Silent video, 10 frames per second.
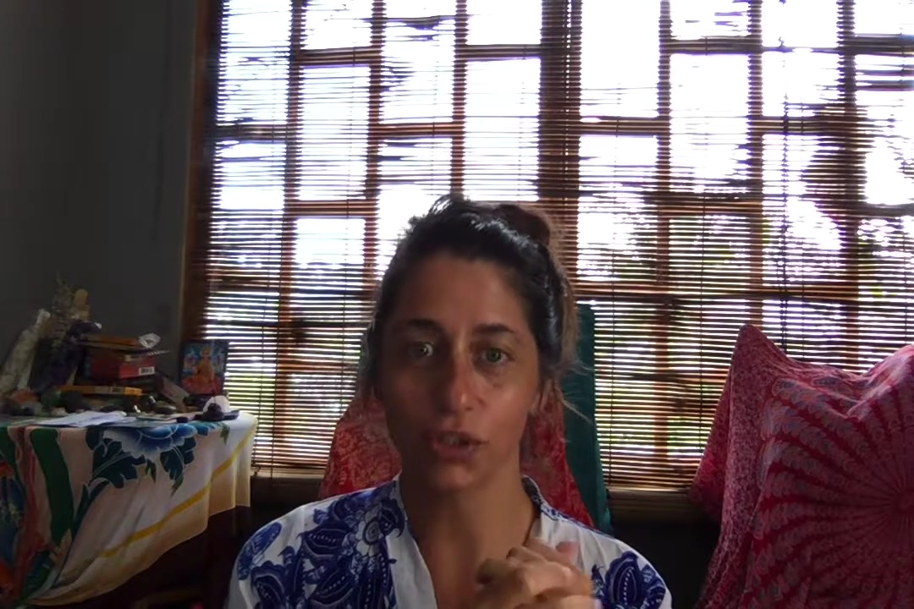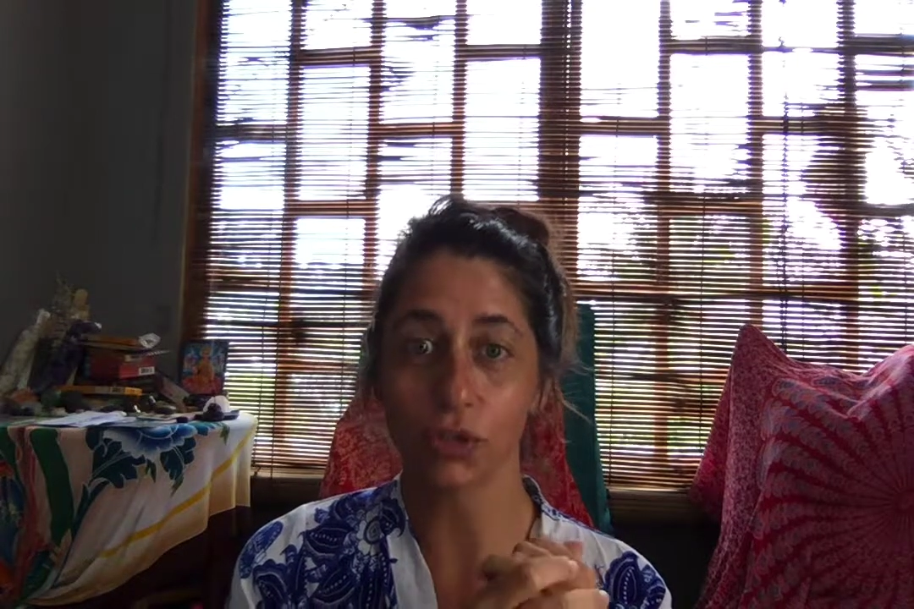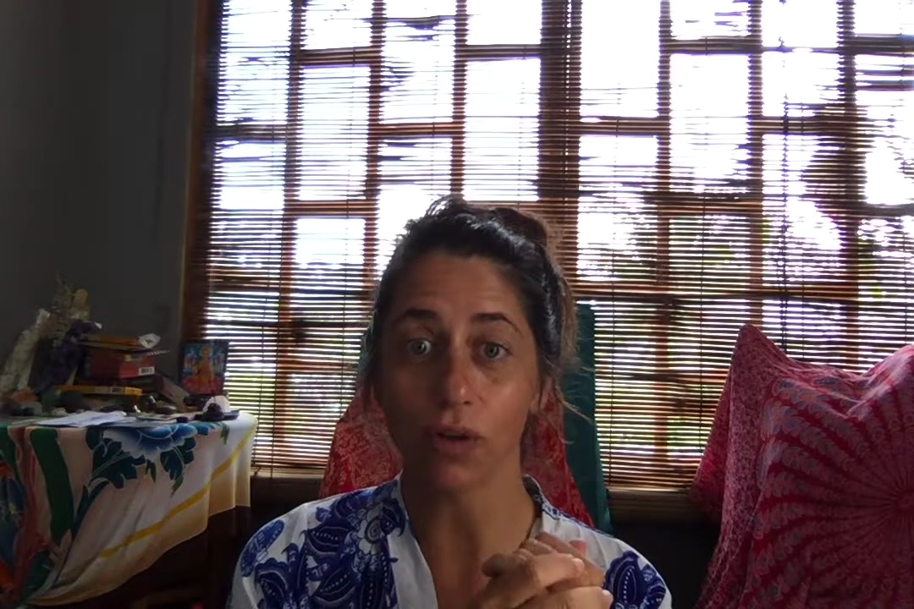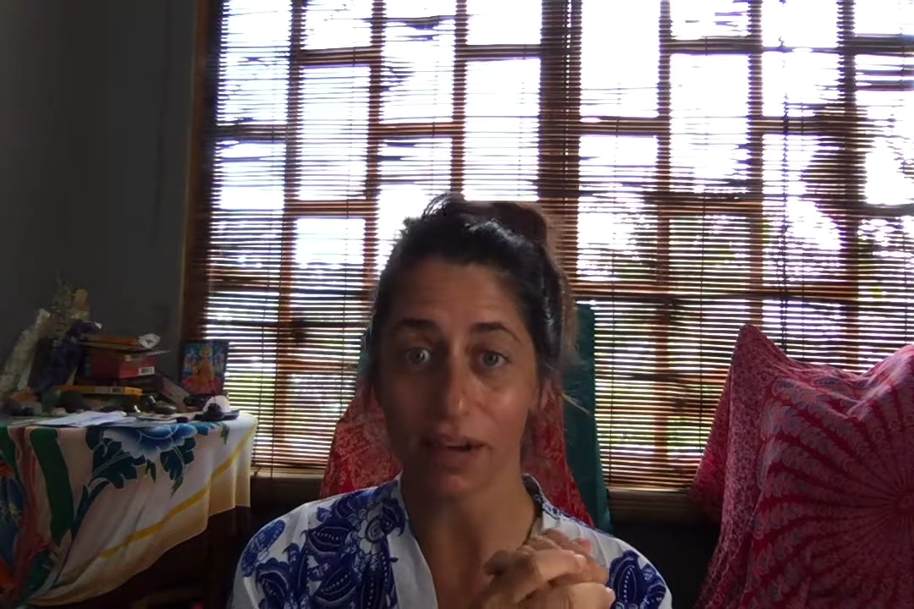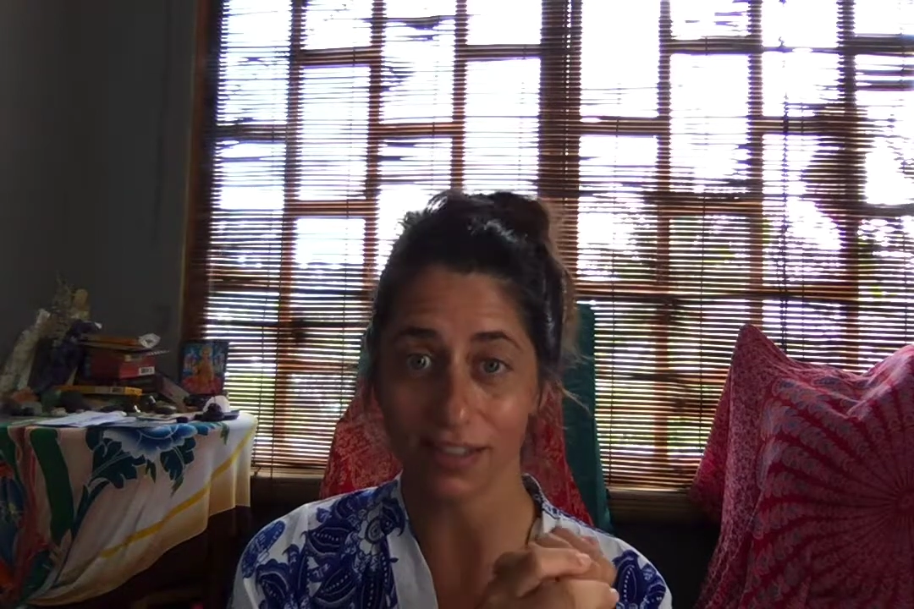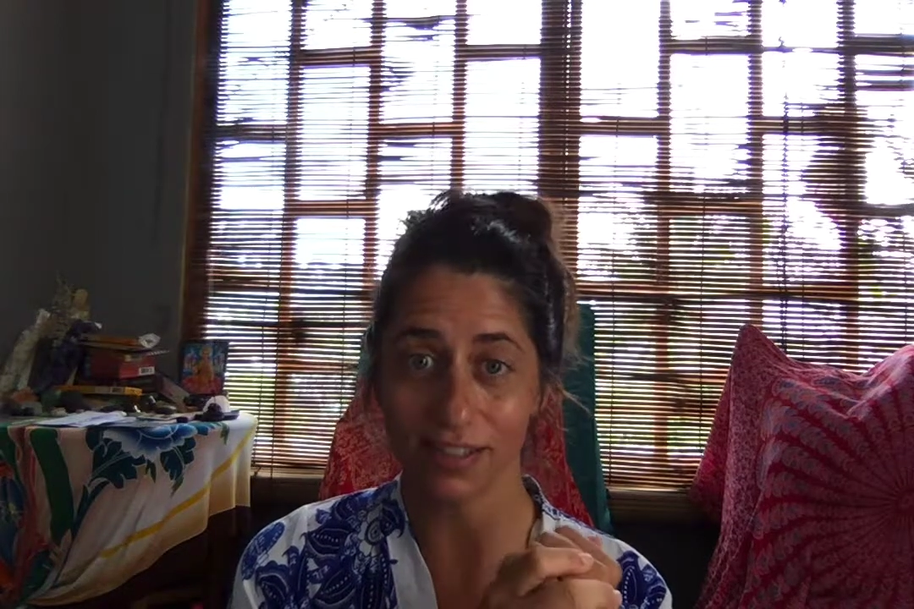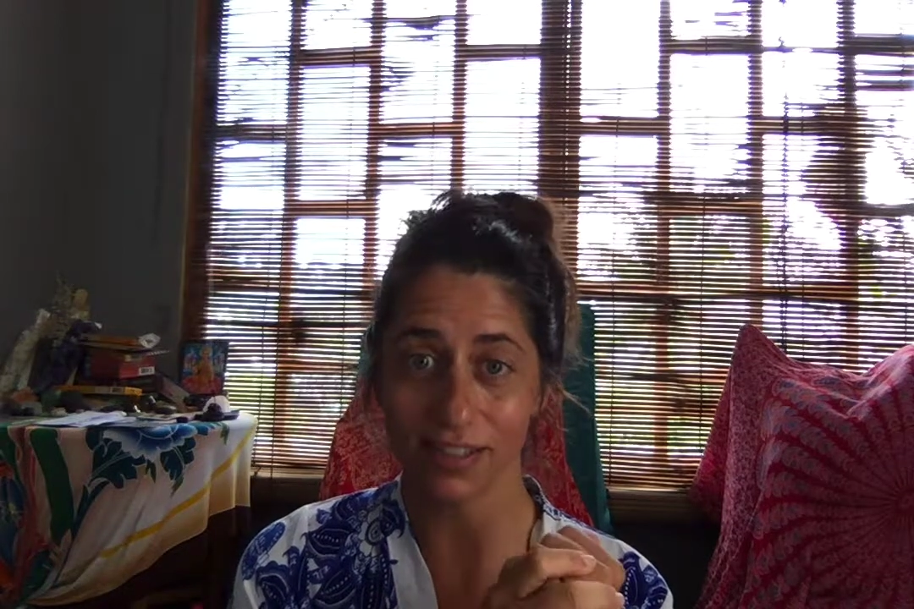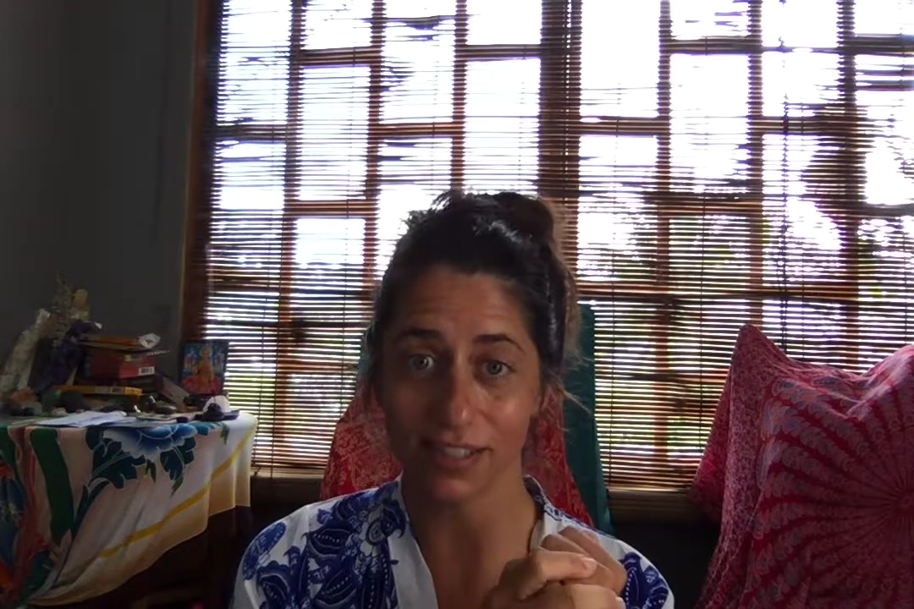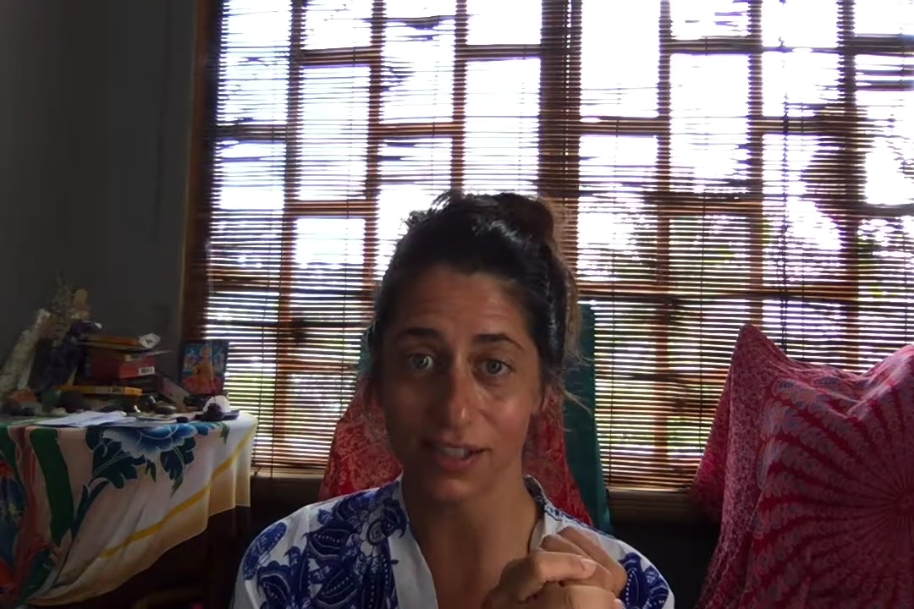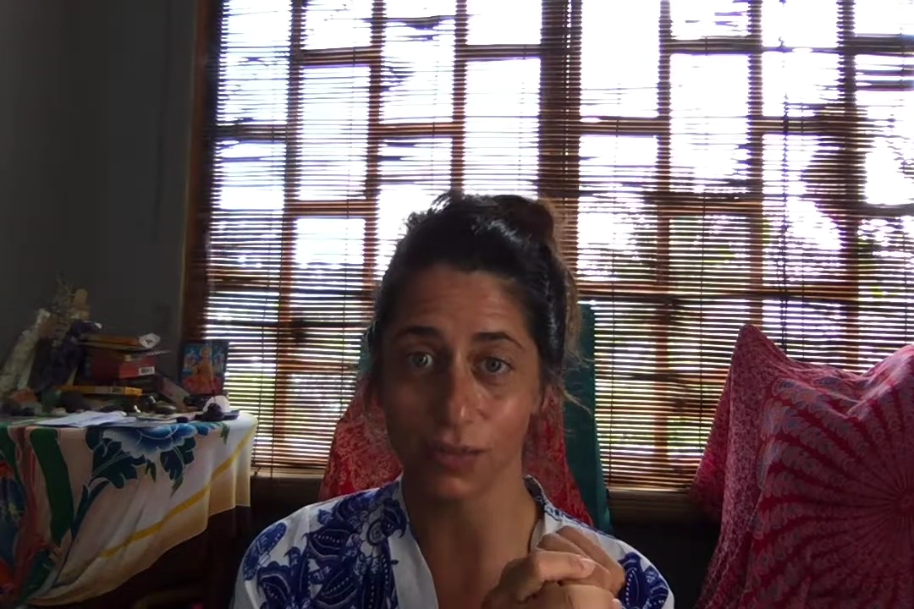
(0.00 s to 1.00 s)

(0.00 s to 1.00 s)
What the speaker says: trust,